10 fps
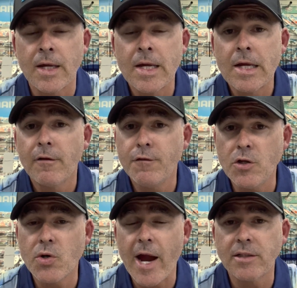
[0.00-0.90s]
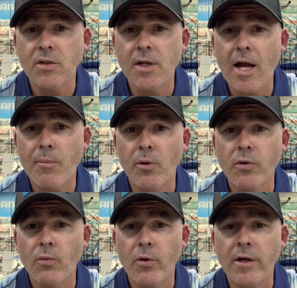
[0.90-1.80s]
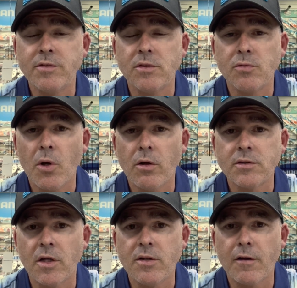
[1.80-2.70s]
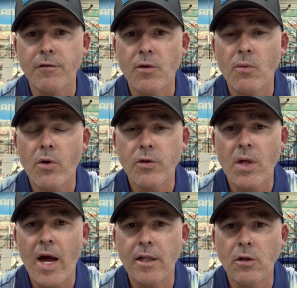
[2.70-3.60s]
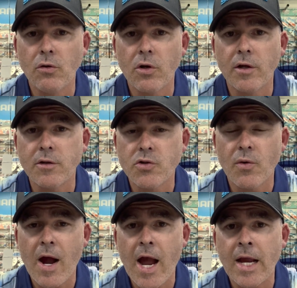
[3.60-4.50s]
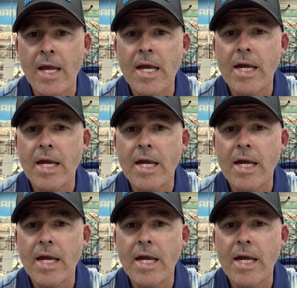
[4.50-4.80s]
A few trag turning up on the reefs as well, so definitely worth a look at the trag.